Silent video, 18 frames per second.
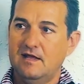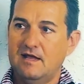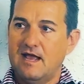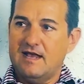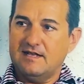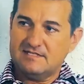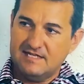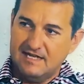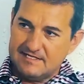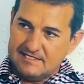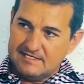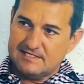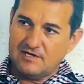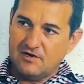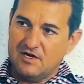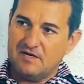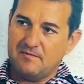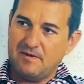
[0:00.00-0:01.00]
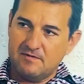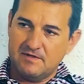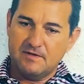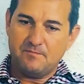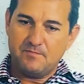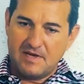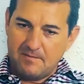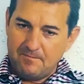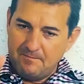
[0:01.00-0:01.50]
as necessary to be able to,
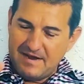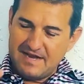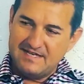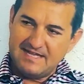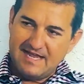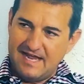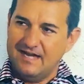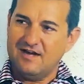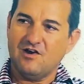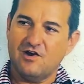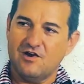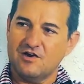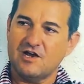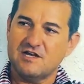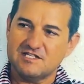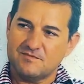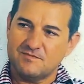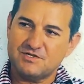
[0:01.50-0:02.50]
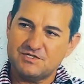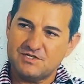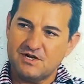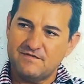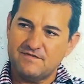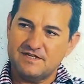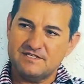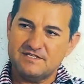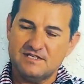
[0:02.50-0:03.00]
but maintain our customer
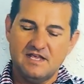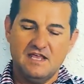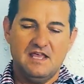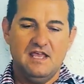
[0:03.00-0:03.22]
service.